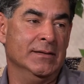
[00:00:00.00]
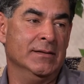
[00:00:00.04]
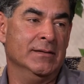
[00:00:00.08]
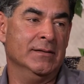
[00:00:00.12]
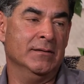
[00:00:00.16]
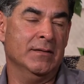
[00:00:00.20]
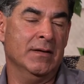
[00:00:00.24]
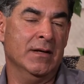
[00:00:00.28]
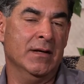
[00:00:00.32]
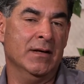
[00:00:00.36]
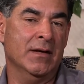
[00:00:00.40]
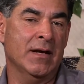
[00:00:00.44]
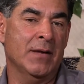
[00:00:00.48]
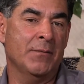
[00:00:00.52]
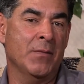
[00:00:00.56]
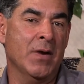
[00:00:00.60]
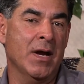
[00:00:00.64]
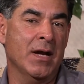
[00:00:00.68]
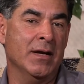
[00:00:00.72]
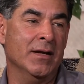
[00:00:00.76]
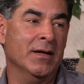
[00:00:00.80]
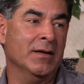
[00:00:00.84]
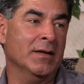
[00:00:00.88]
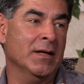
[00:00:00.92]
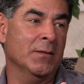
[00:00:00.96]
Mm -hmm. And my
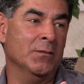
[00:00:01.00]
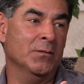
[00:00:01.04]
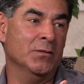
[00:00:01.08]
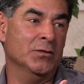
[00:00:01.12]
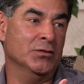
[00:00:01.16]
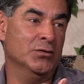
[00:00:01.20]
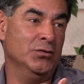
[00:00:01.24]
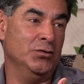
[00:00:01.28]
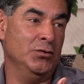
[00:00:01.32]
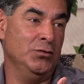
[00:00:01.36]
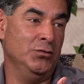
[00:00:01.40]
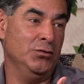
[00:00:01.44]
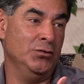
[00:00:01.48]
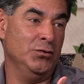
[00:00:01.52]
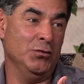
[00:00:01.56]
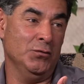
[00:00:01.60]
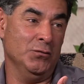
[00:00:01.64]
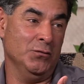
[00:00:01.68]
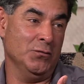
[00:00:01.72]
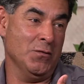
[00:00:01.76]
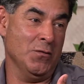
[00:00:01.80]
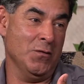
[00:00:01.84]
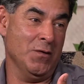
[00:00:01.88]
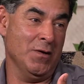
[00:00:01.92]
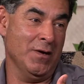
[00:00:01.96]
nickname was Choo Choo
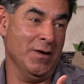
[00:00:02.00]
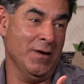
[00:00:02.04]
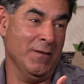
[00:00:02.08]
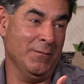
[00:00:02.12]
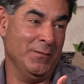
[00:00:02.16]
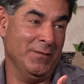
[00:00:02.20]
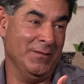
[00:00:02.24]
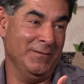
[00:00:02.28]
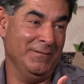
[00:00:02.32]
growing up.